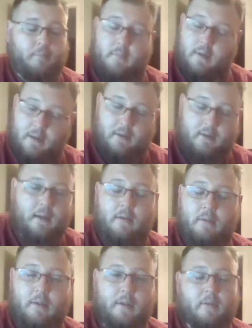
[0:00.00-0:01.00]

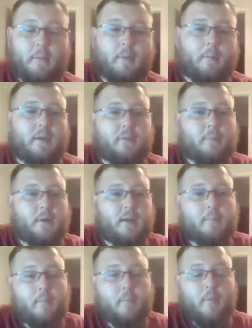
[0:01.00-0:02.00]
really took me by
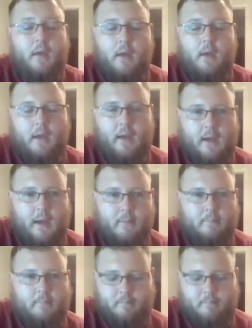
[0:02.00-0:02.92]
surprise. My